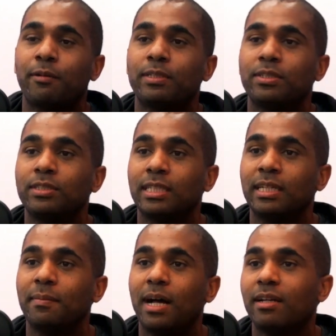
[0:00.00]
reducing
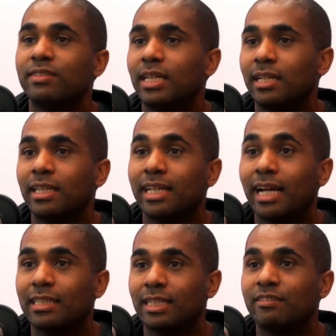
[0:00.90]
the amount of data that they
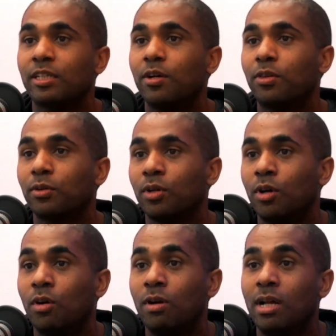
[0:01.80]
actually have to go
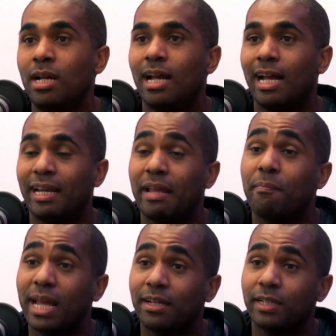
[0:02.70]
through
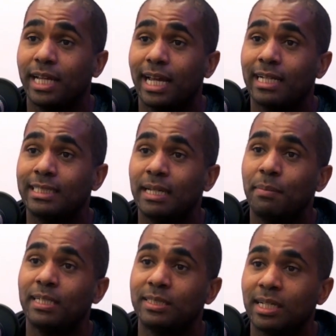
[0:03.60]
and manually annotate
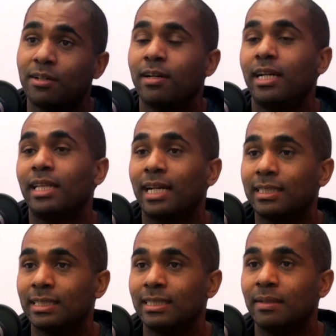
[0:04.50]
by generating that
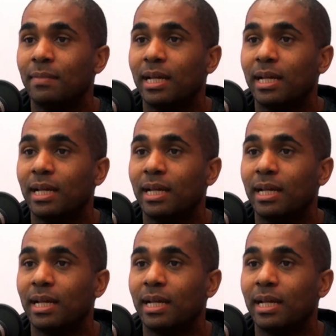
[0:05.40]
consistent